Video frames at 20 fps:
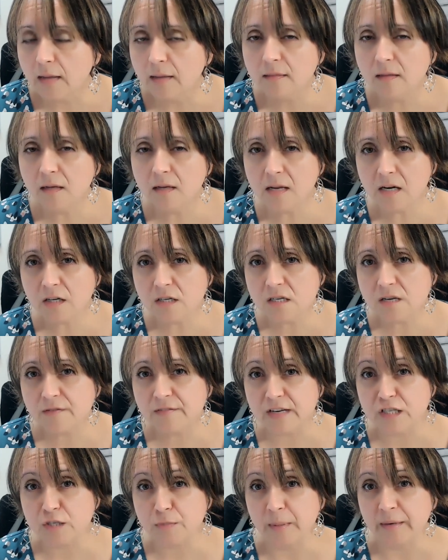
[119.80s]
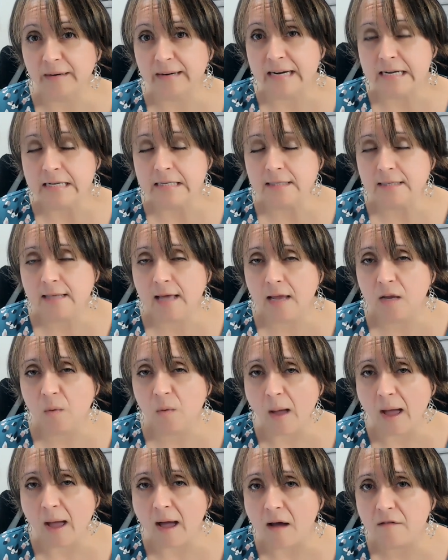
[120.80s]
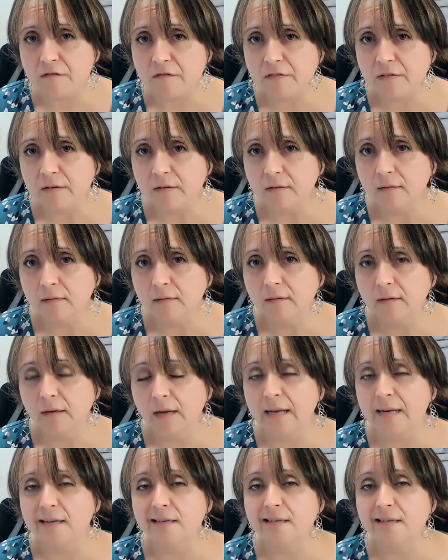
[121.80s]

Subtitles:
the years of experience that you have, in